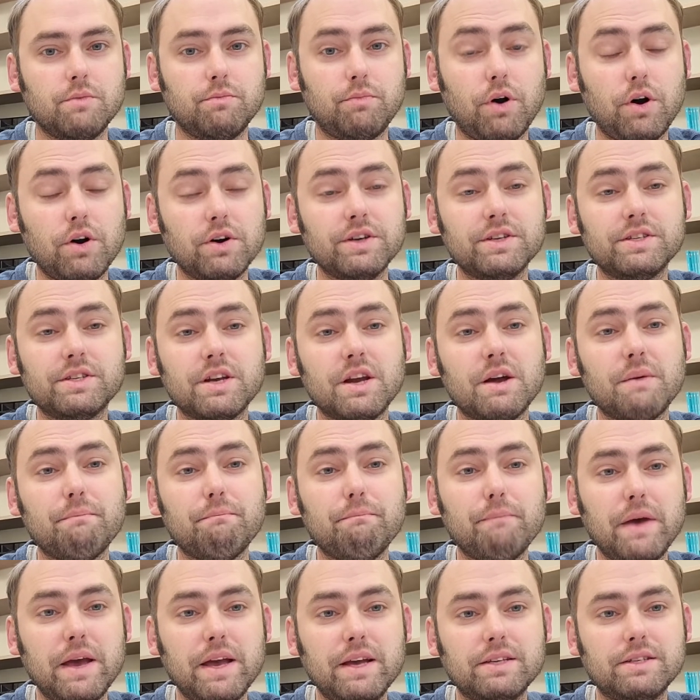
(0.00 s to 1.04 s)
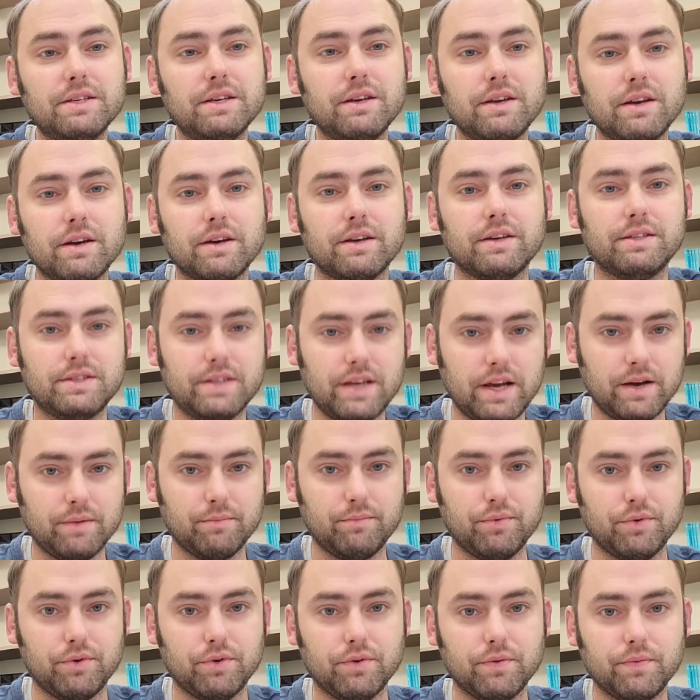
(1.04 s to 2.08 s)
Paul is an amazing
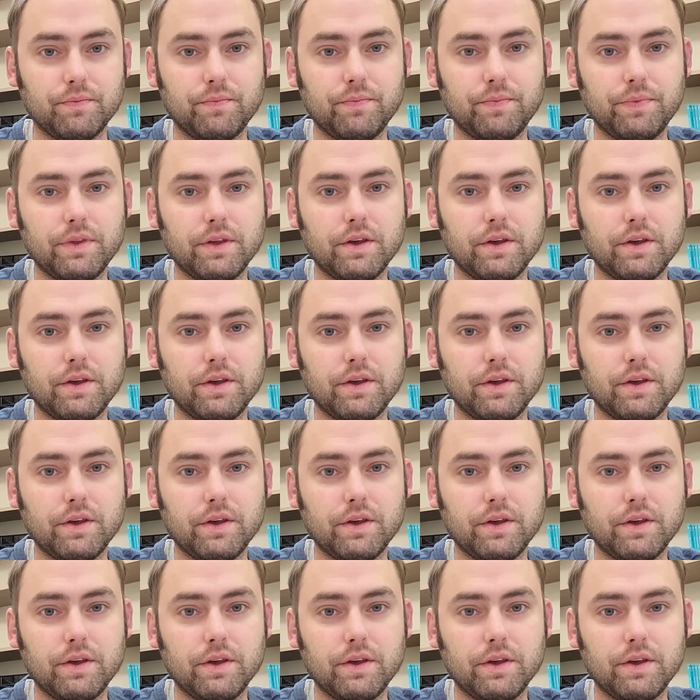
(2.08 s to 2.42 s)
example